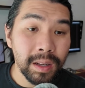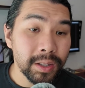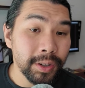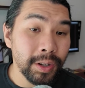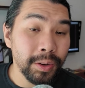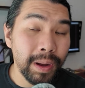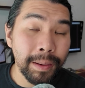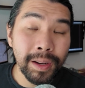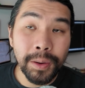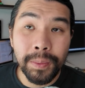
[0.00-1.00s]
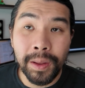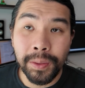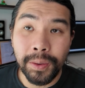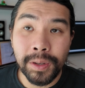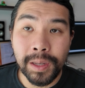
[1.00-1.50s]
So I'm going to
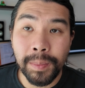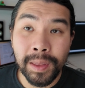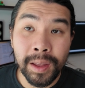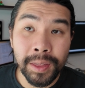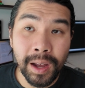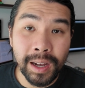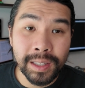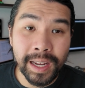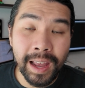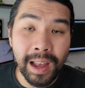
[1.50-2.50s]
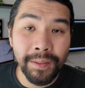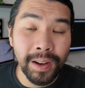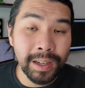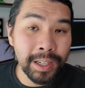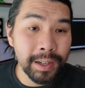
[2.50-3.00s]
run through some of the thoughts I have
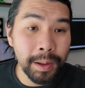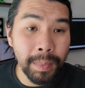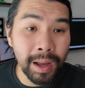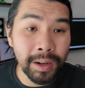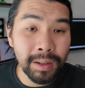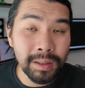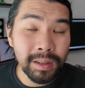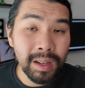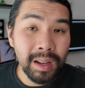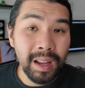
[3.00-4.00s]
on each of the models,